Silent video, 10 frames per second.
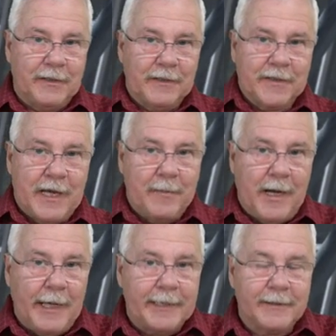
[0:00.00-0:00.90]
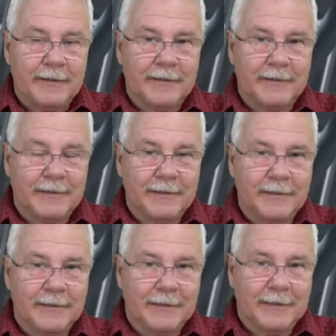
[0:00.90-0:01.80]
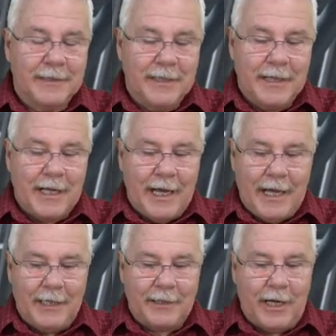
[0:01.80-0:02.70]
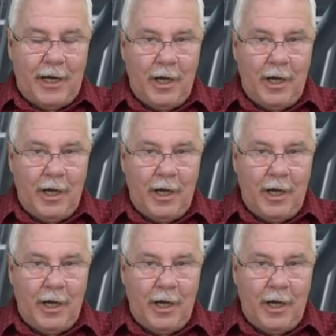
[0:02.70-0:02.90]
the same height, and